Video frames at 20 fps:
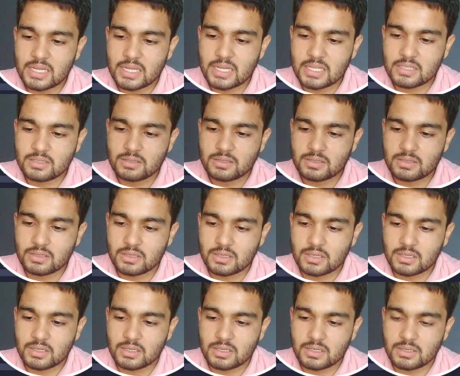as
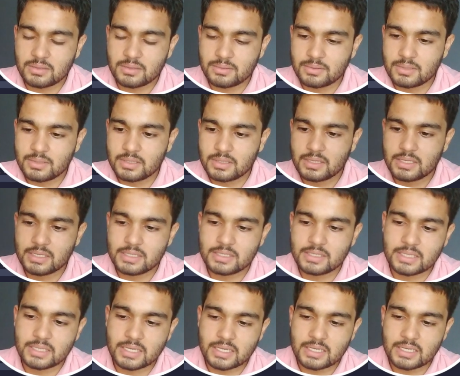
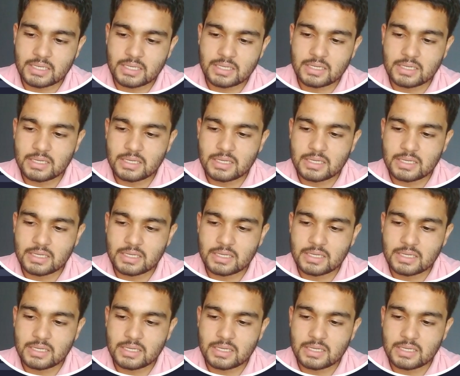string